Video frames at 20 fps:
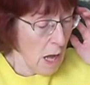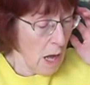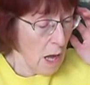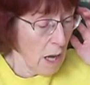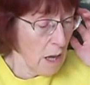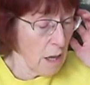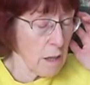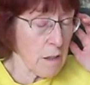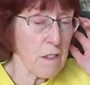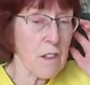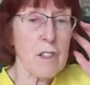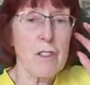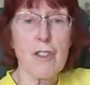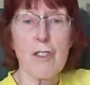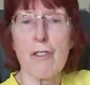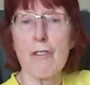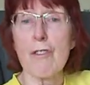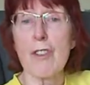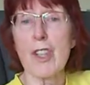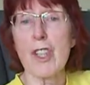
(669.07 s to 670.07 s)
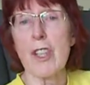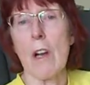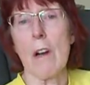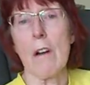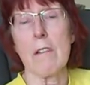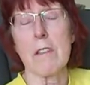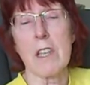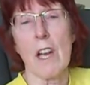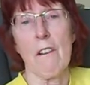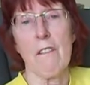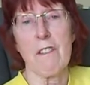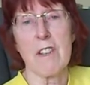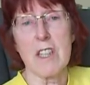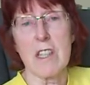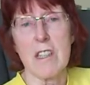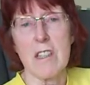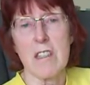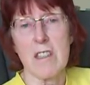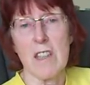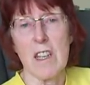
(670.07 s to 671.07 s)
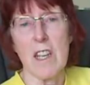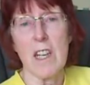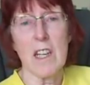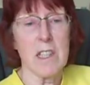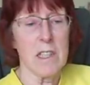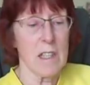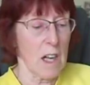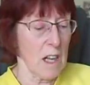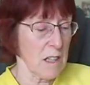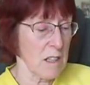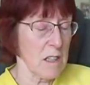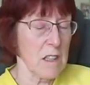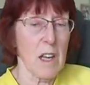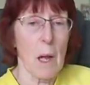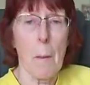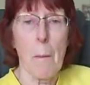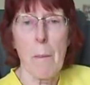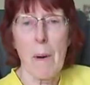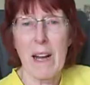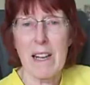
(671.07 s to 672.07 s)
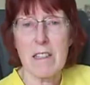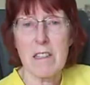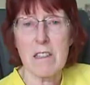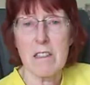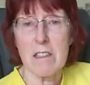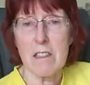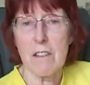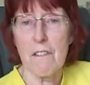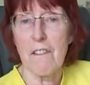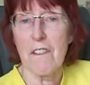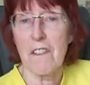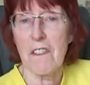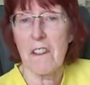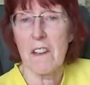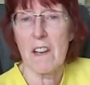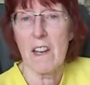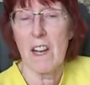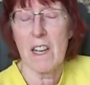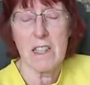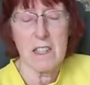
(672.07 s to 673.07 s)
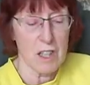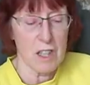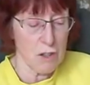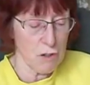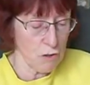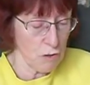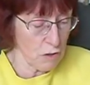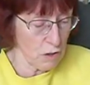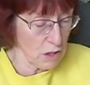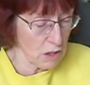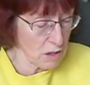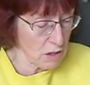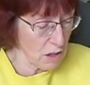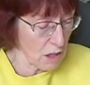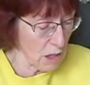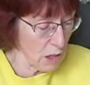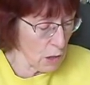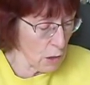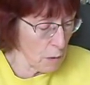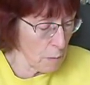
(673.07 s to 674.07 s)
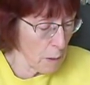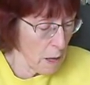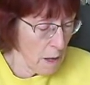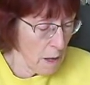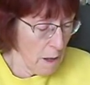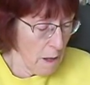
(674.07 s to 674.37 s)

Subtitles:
The truck shows I visited as an ambassador for the Lady Truckers Club,